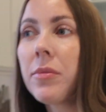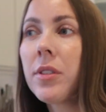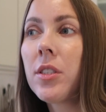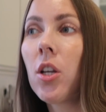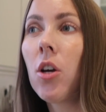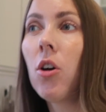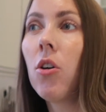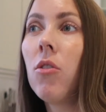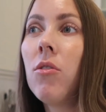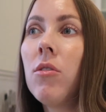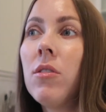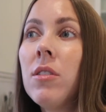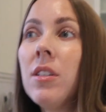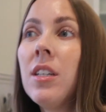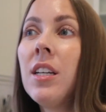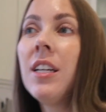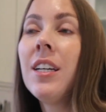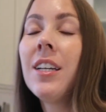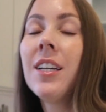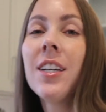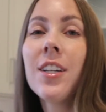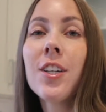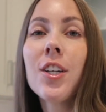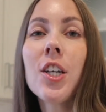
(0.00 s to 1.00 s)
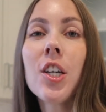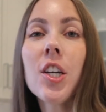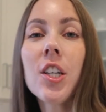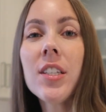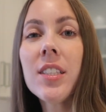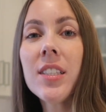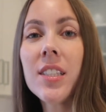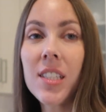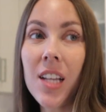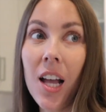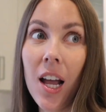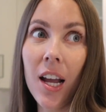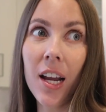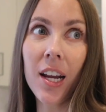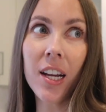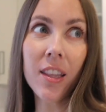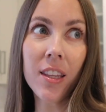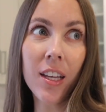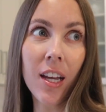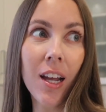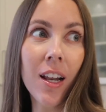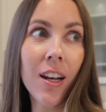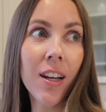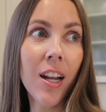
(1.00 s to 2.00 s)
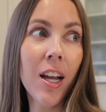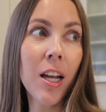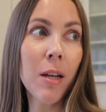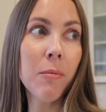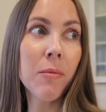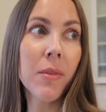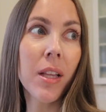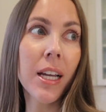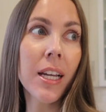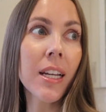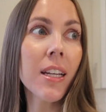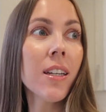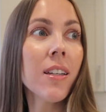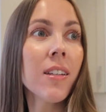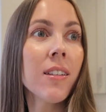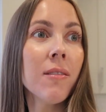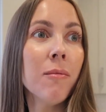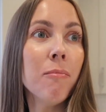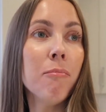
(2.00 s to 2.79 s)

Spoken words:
So good sign that I'm like